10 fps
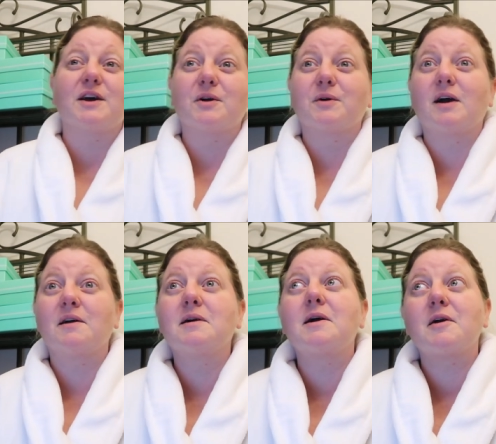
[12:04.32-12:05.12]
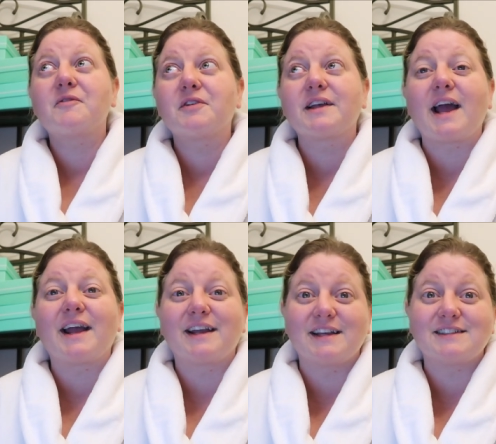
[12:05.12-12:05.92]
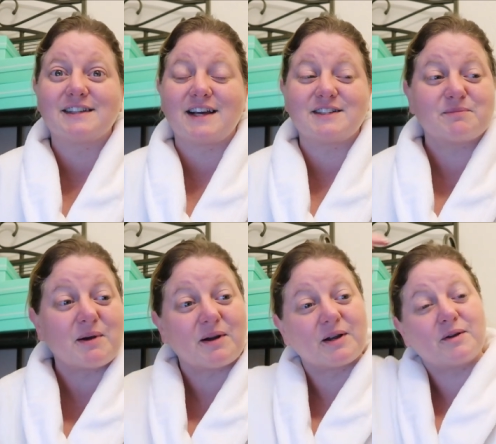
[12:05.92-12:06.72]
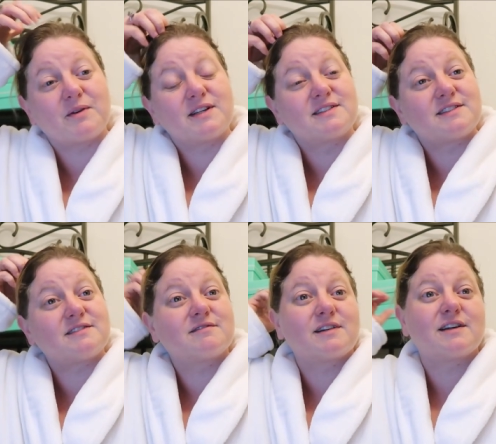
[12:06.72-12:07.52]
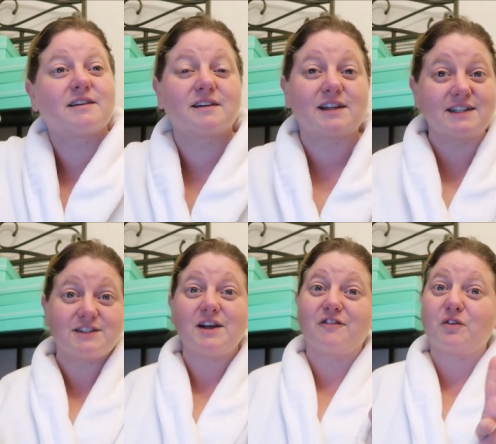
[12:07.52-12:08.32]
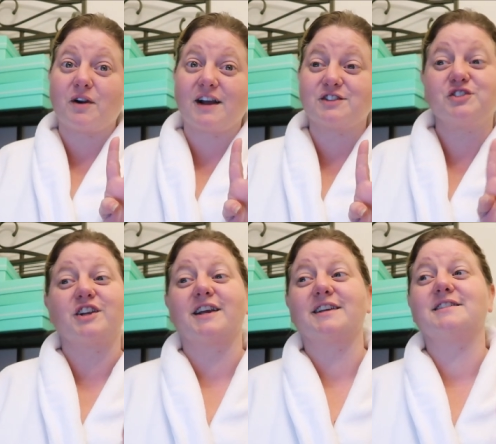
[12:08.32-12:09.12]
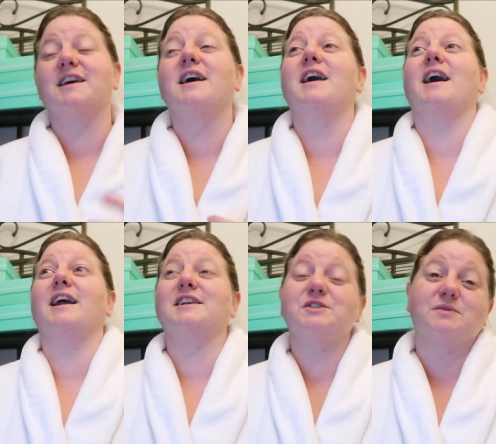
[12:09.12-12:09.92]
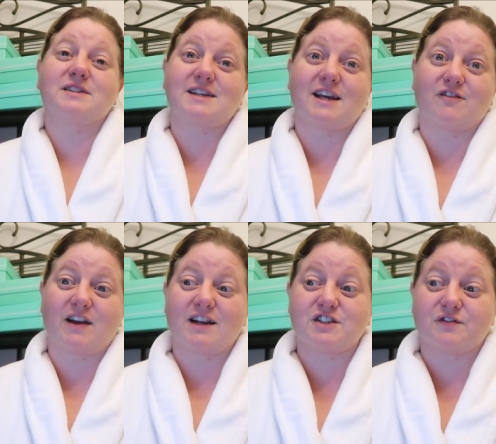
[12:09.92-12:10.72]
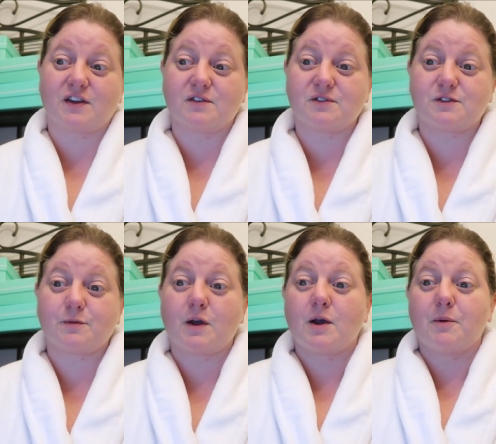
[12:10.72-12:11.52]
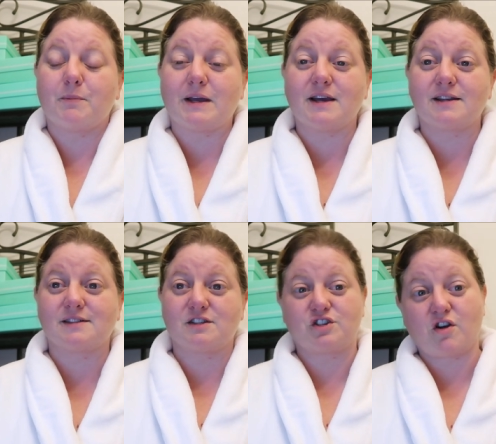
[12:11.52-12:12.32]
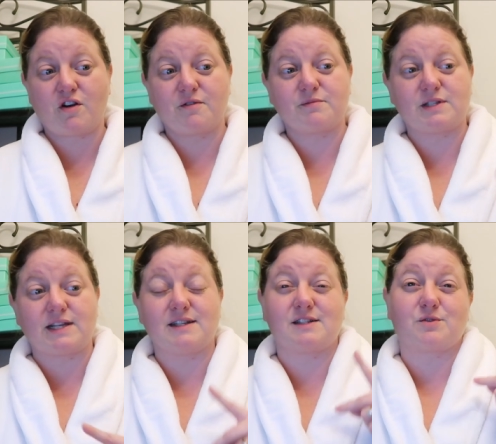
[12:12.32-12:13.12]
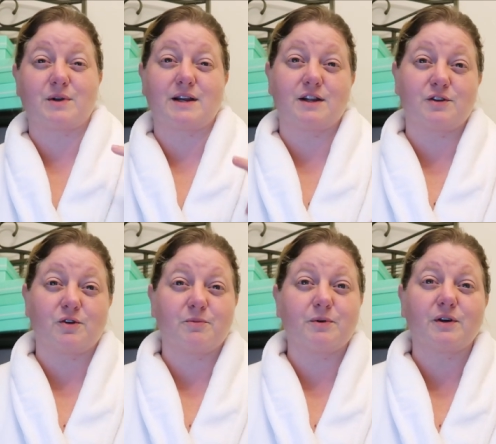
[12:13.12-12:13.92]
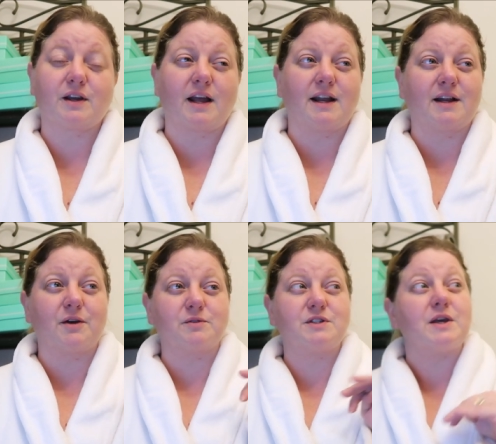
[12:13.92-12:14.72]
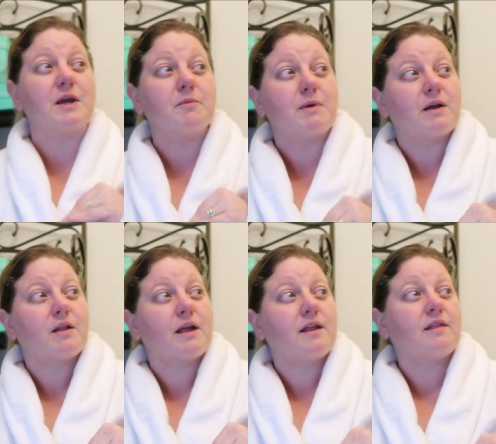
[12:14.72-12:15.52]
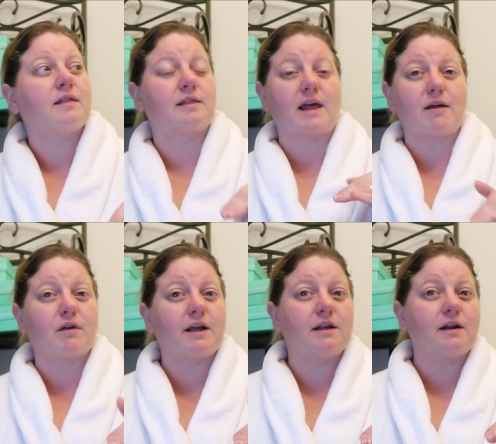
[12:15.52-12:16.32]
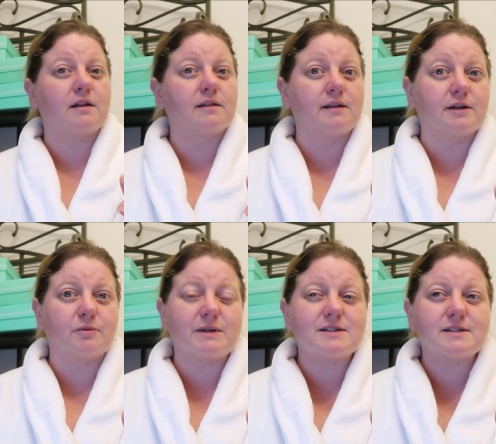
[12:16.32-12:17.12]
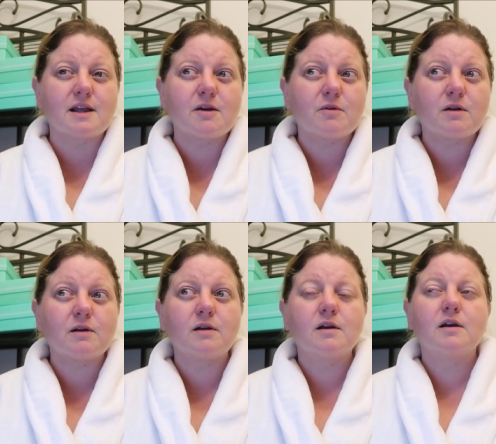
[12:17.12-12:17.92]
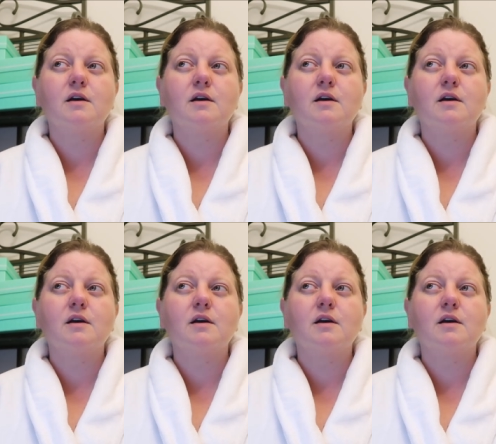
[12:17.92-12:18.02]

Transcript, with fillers: so hopefully I can get to that tomorrow because, well, I still have four extra days and I do want to take advantage of those because the charms is to read an adult book and I know typically they read a little bit slower